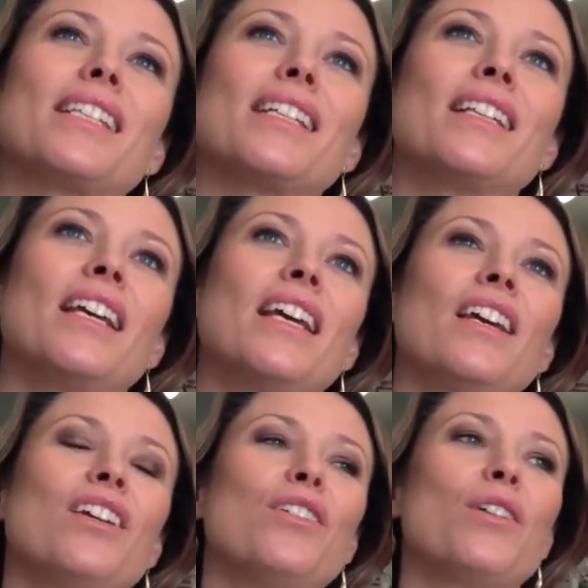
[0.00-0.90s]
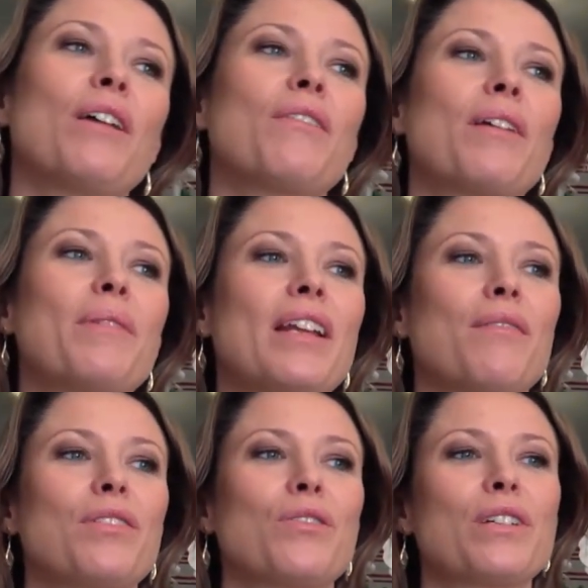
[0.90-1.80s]
And I mean, I
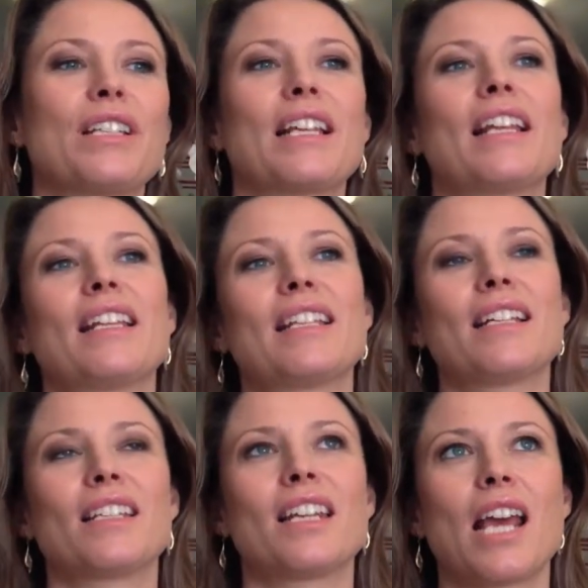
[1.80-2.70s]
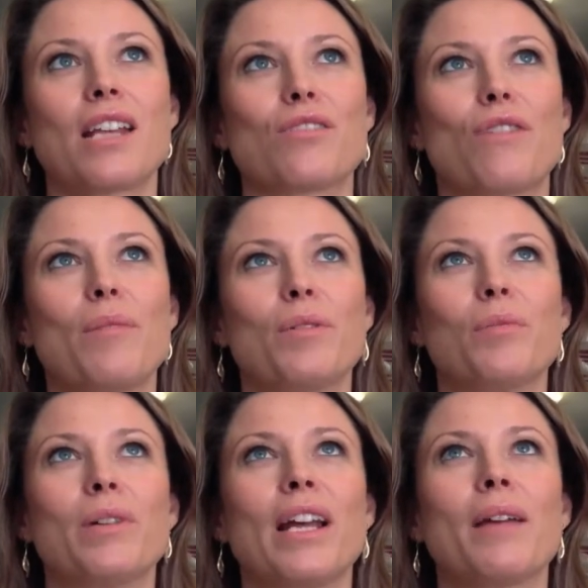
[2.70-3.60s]
was always, in a sense, a nice rebel.
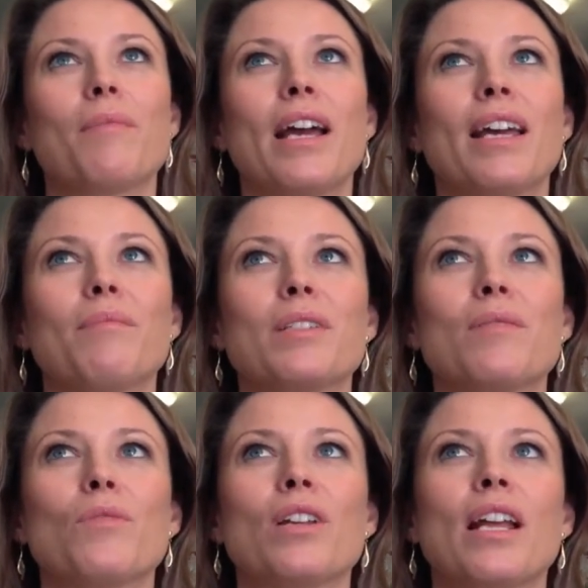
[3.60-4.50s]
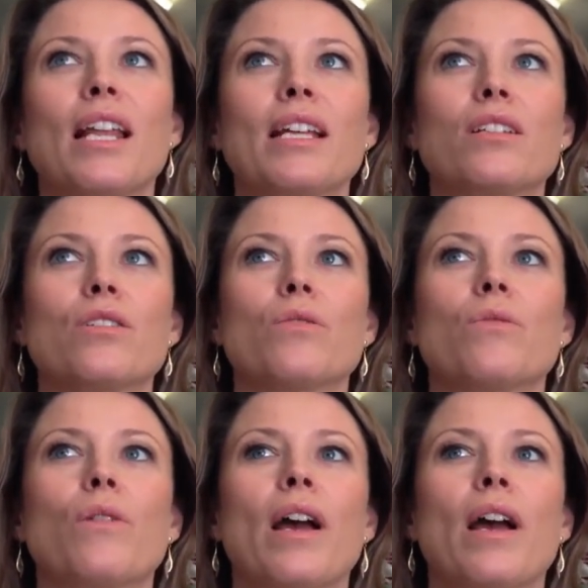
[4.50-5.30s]
But I am someone I like to do.